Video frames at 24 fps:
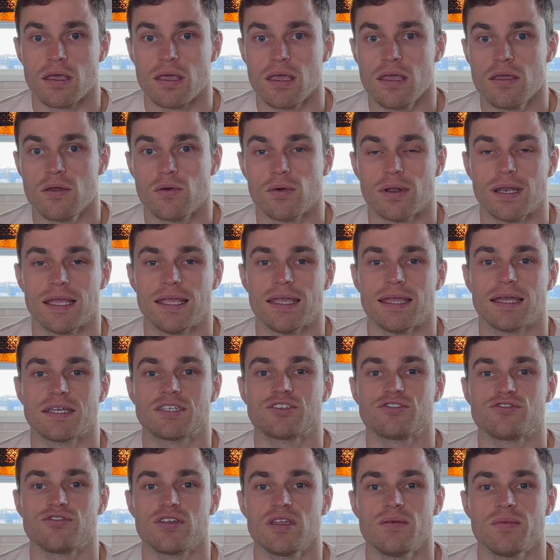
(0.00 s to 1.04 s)
Equally,
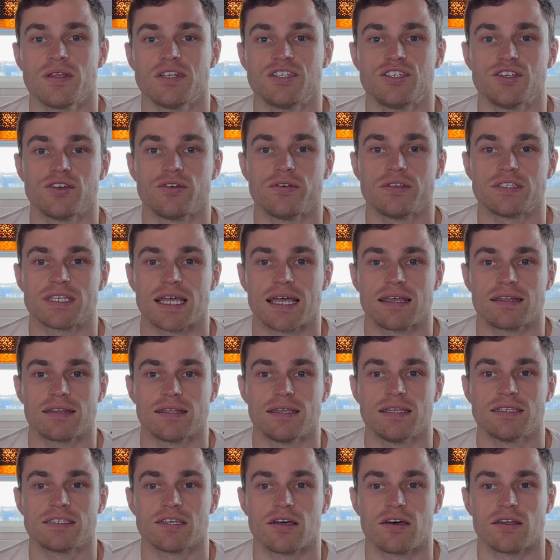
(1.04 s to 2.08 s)
extreme endurance
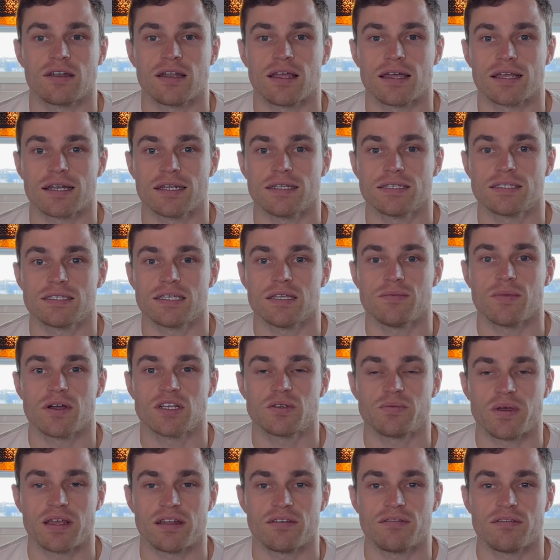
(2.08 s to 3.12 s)
athletes are unlikely to see much
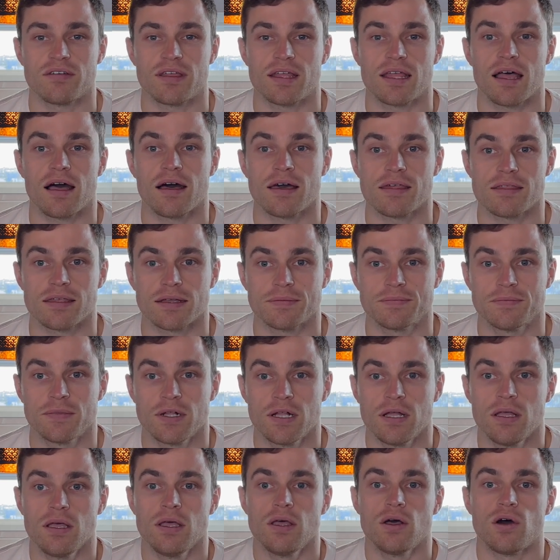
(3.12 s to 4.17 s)
benefit either.
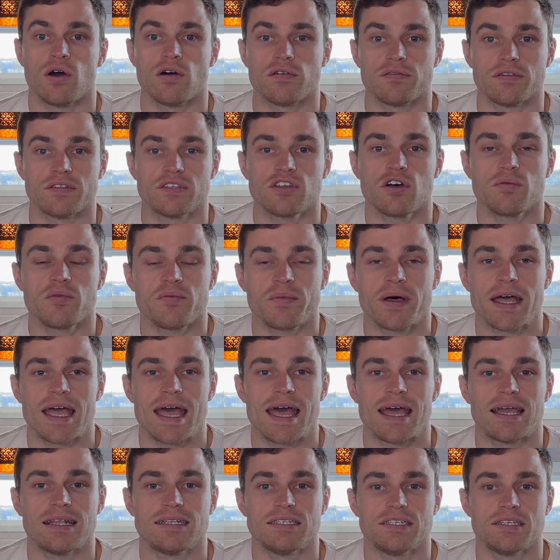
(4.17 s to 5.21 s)
Off the top of my
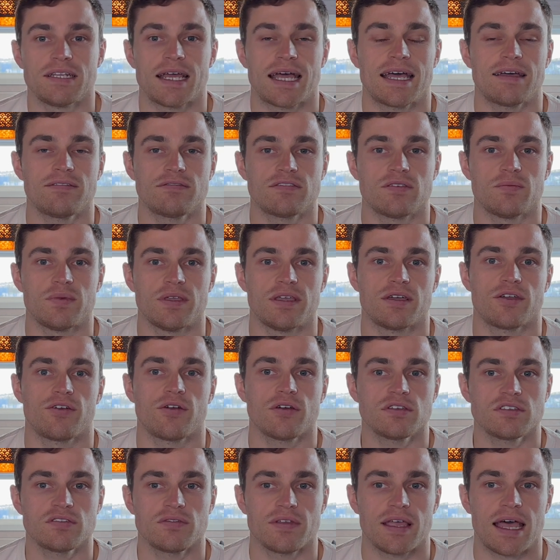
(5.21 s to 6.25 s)
head, you'd have to be a
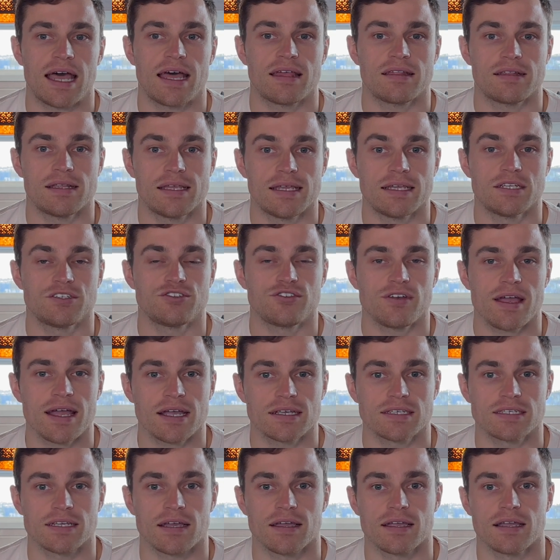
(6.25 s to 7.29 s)
CrossFit athlete, track
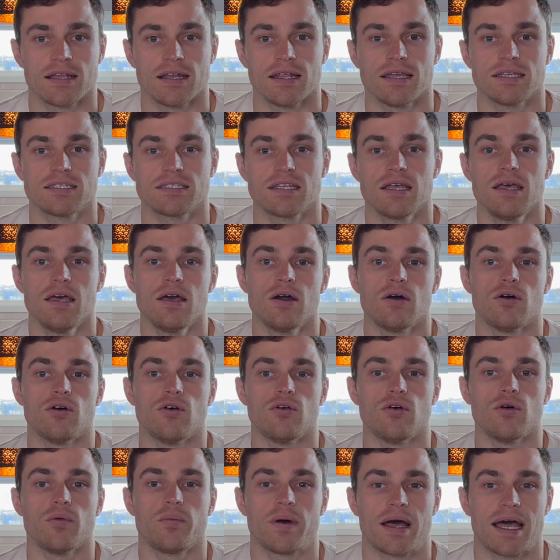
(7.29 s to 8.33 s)
cyclist,
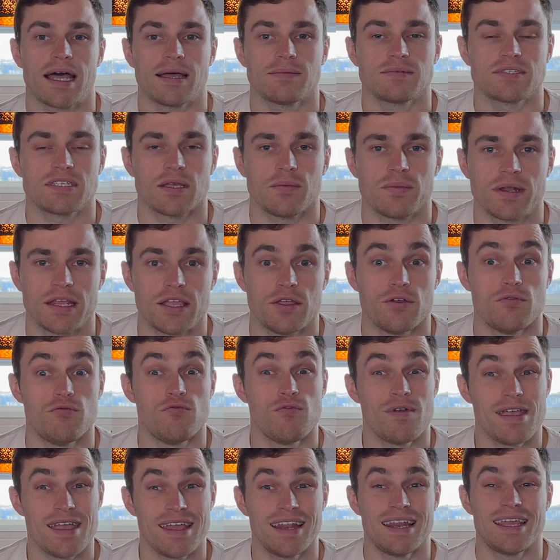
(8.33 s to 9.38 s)
or perhaps somebody who
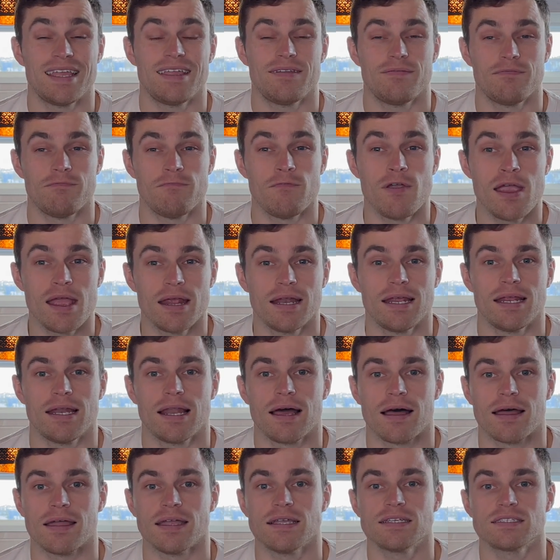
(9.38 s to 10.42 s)
really, really
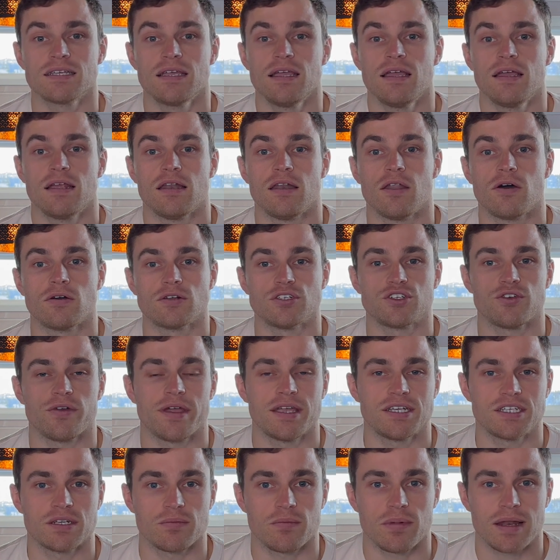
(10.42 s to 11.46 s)
likes
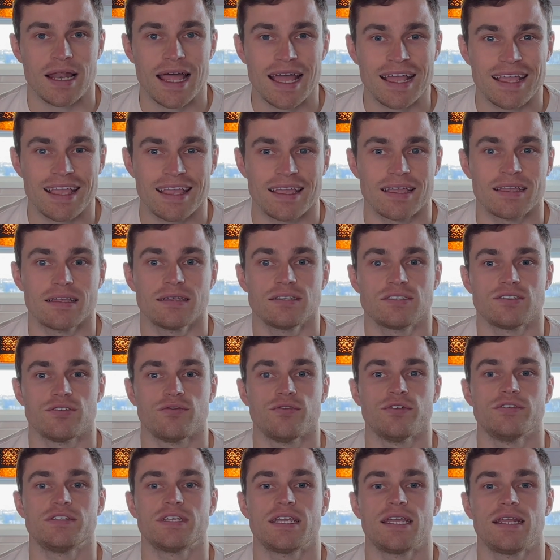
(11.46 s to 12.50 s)
long-duration planking to
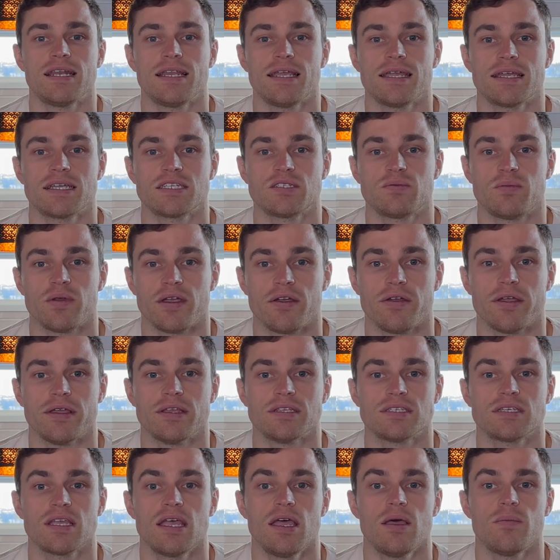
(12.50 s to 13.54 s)
routinely
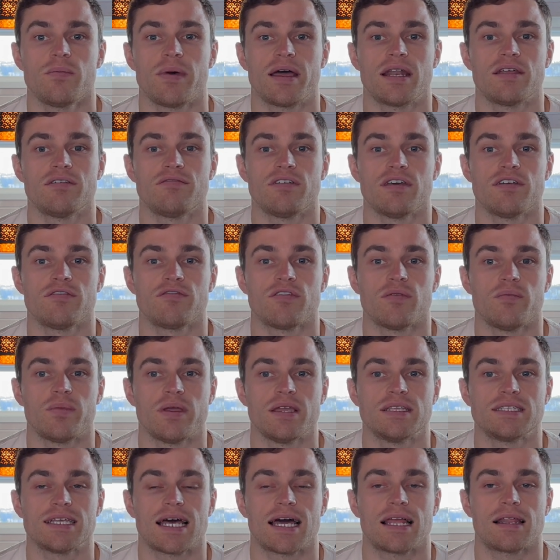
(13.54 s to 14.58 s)
experience benefit from
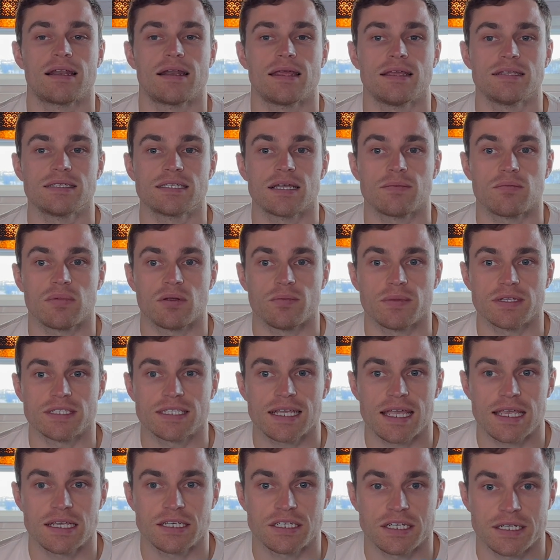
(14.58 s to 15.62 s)
beta-alanine
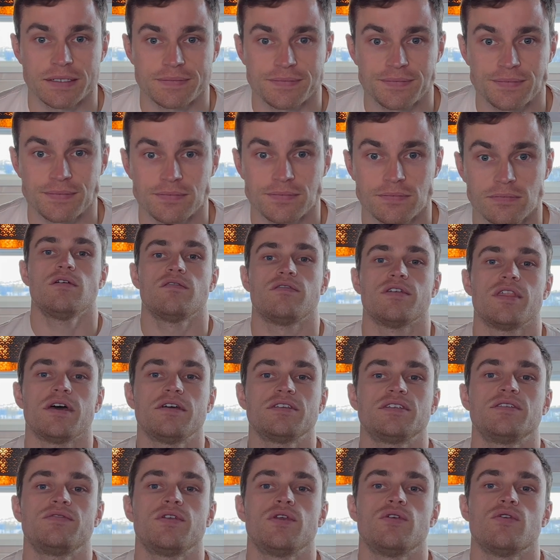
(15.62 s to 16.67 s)
supplementation. For those
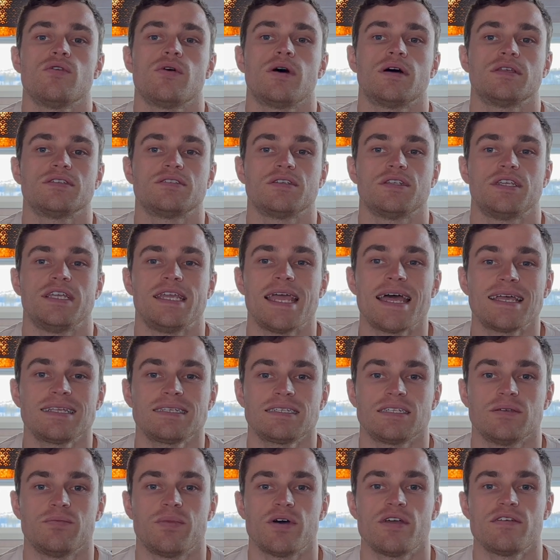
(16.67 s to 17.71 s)
of you who answered yes
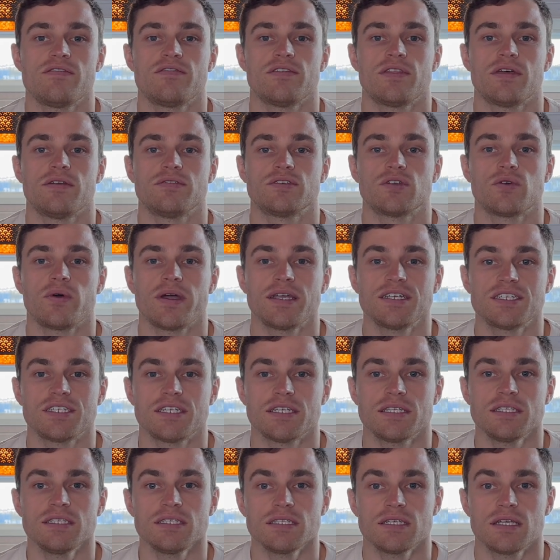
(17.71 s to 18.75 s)
to both of those
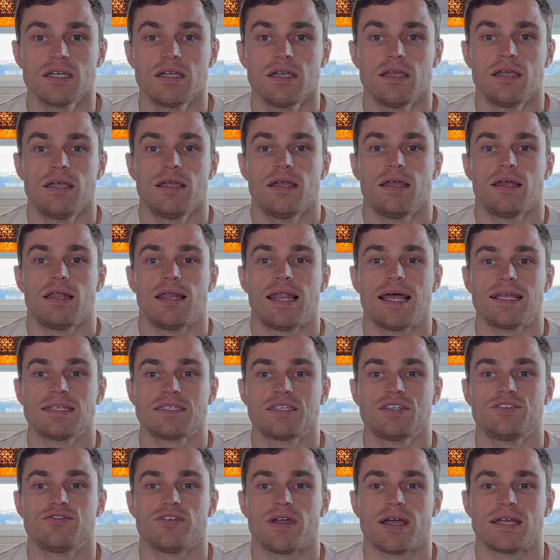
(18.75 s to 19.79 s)
questions, let's
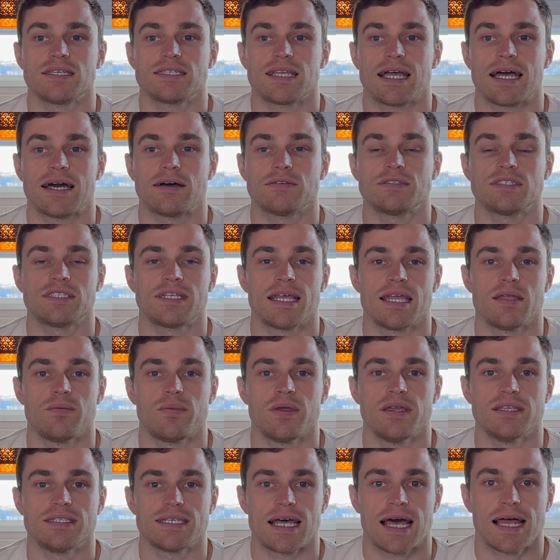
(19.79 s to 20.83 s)
address how to take
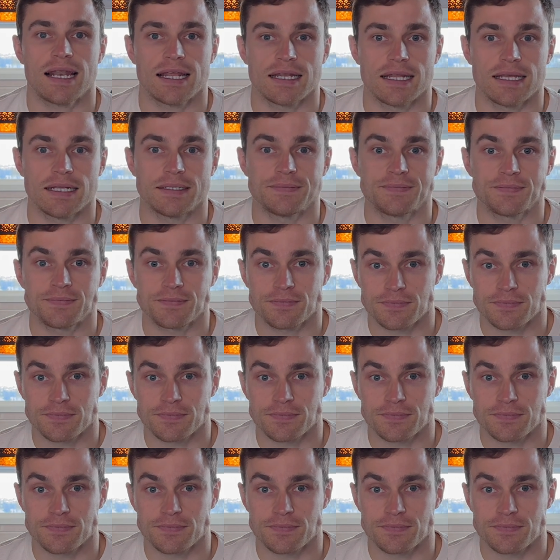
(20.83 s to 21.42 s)
beta-alanine.